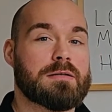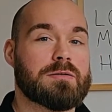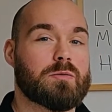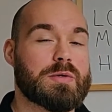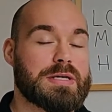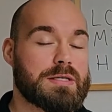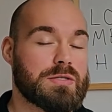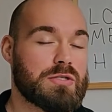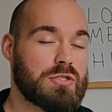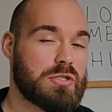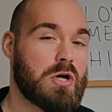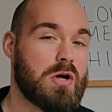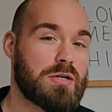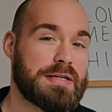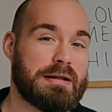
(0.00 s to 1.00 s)
we can
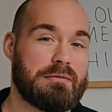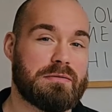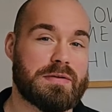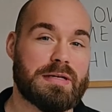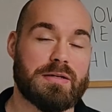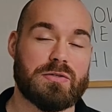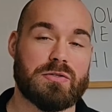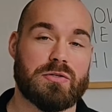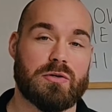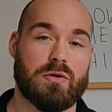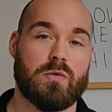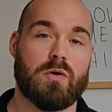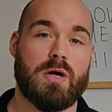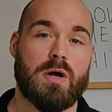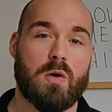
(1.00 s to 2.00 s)
start delving into